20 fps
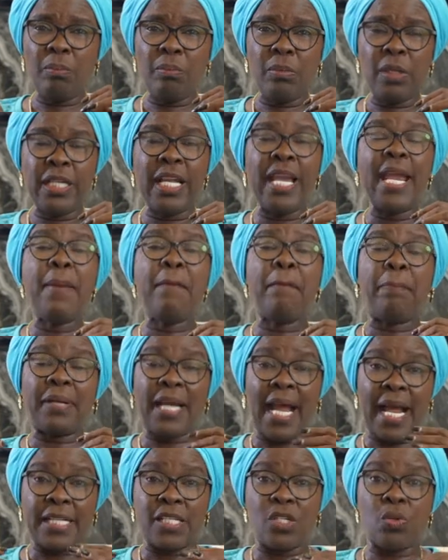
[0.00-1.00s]

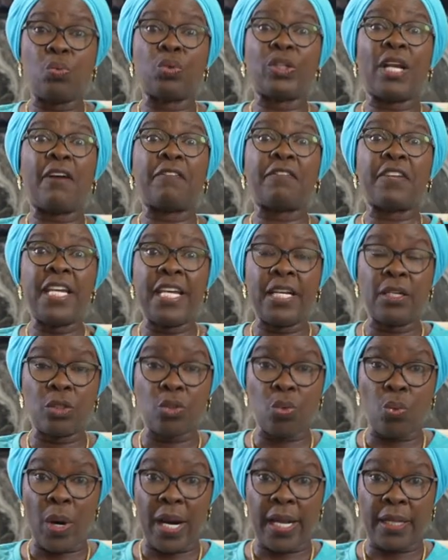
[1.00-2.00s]
implant would have healed
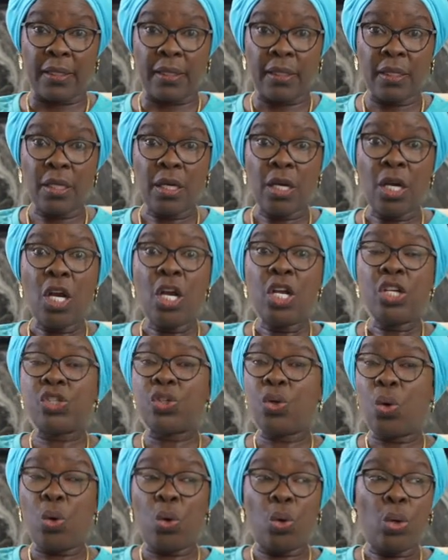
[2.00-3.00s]
well. So
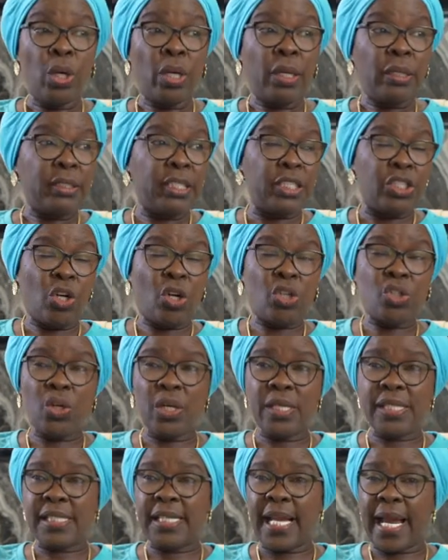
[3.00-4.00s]
the doctor is
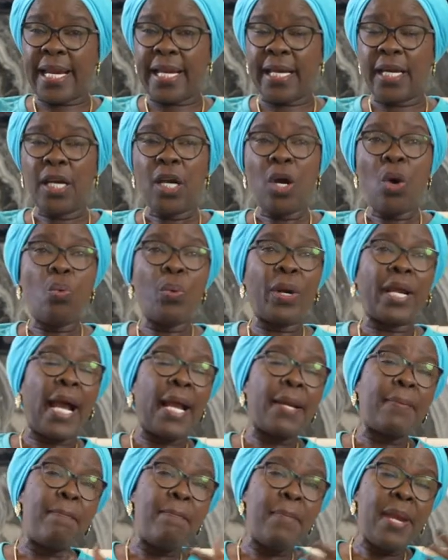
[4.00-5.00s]
like, we can
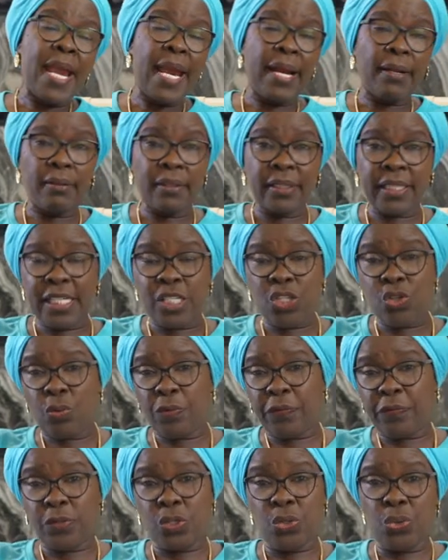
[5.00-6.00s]
mail the tooth
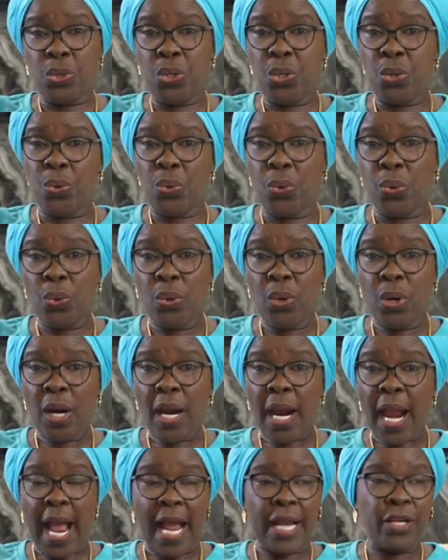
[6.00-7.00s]
to you
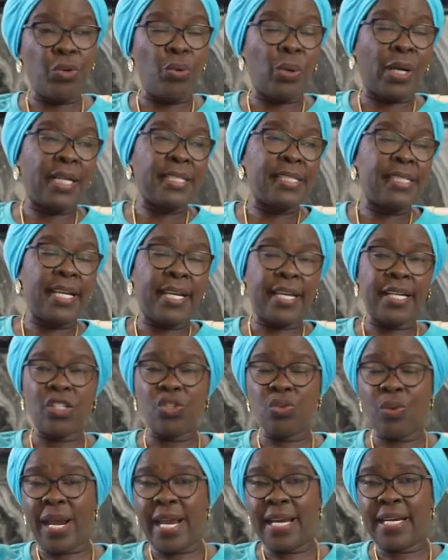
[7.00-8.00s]
and you can take it to
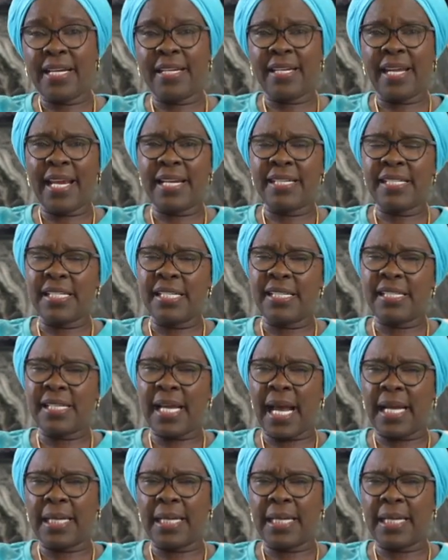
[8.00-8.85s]
any dentist. And I'm